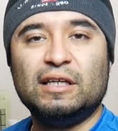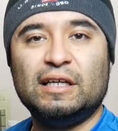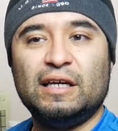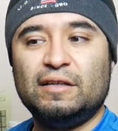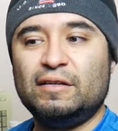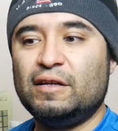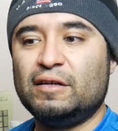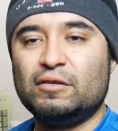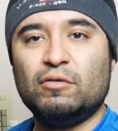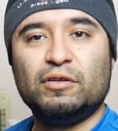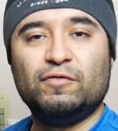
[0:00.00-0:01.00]
And uh,
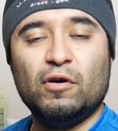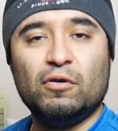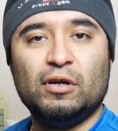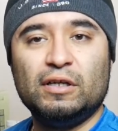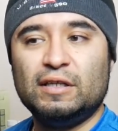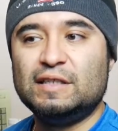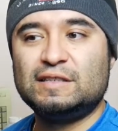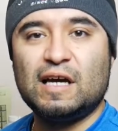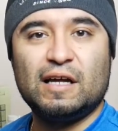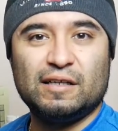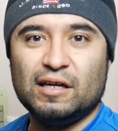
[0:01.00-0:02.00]
going forward, it's
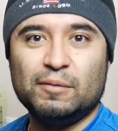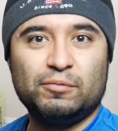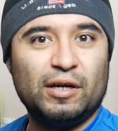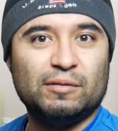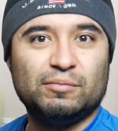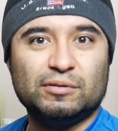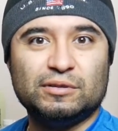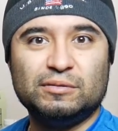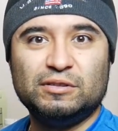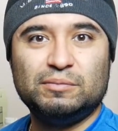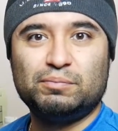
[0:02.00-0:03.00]
got an upgradable
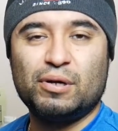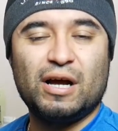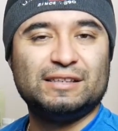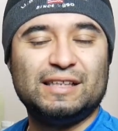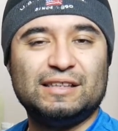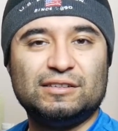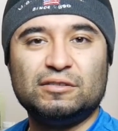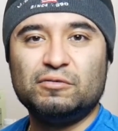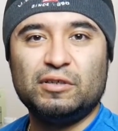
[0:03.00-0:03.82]
processor.